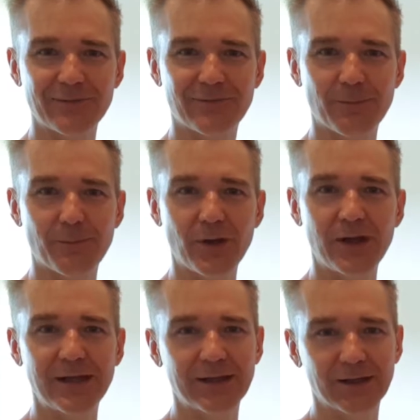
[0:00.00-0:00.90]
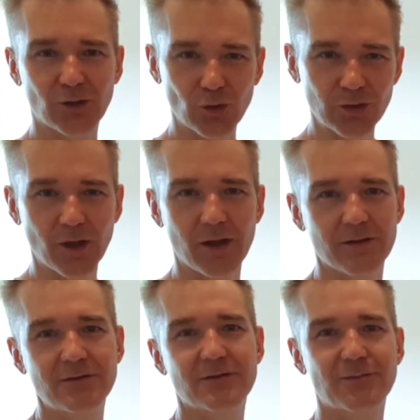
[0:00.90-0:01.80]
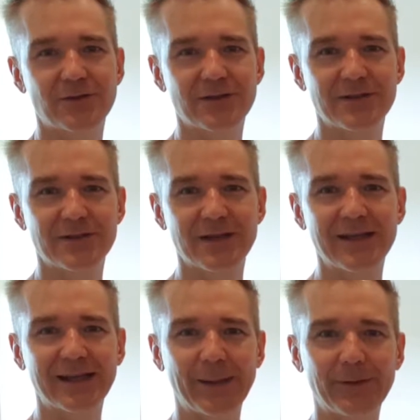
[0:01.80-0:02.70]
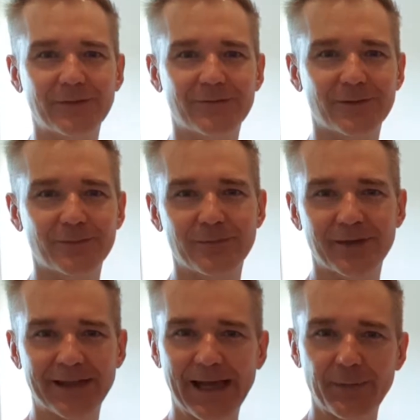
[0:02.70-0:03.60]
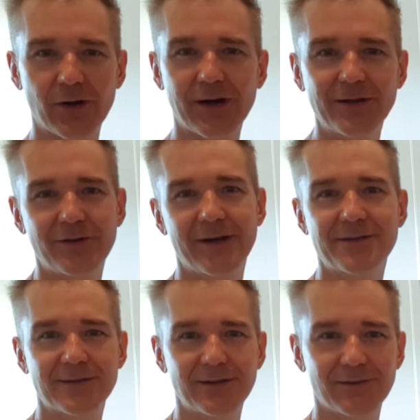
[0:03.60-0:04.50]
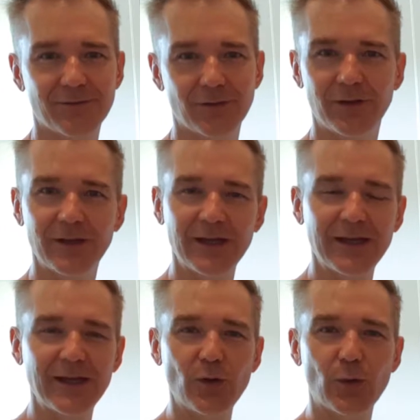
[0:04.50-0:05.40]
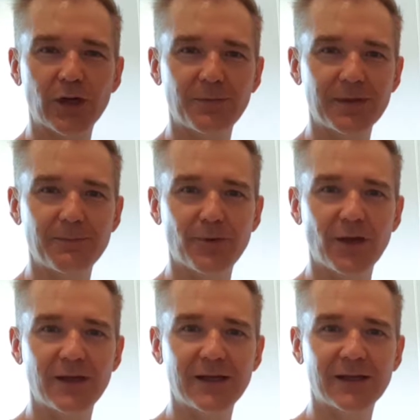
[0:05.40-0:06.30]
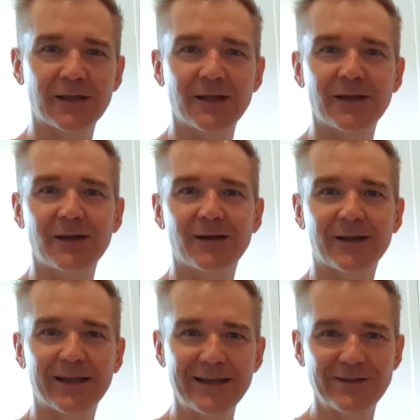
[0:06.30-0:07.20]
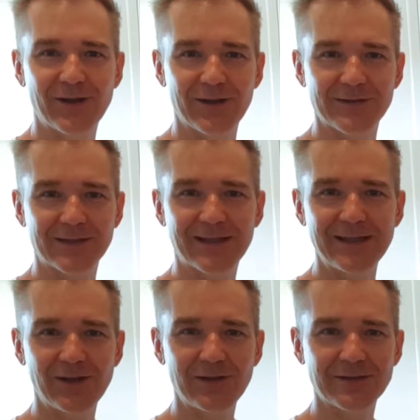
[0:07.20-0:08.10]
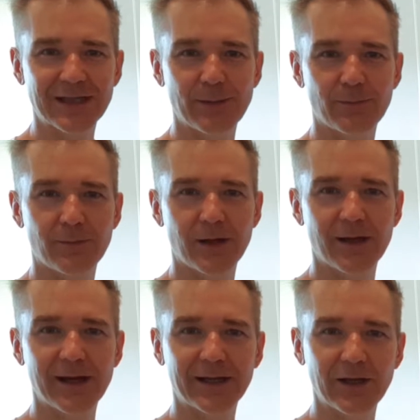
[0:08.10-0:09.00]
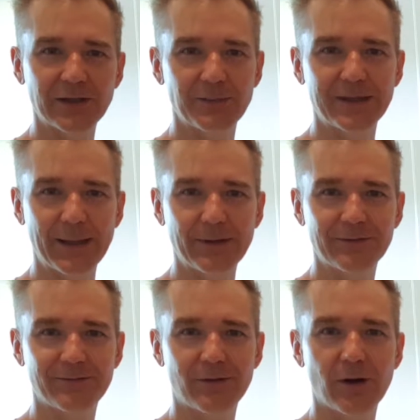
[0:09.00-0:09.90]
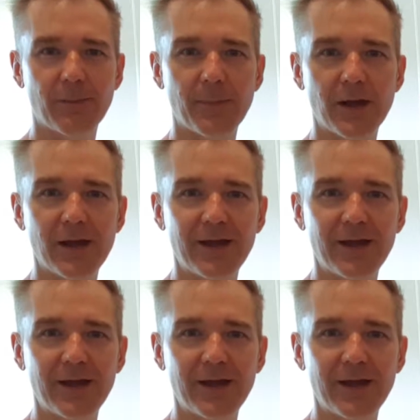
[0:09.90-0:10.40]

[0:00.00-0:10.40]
of burning glucose, which is coming from the carbohydrates in your food, we're going to be burning ketones. And ketones are going to be coming from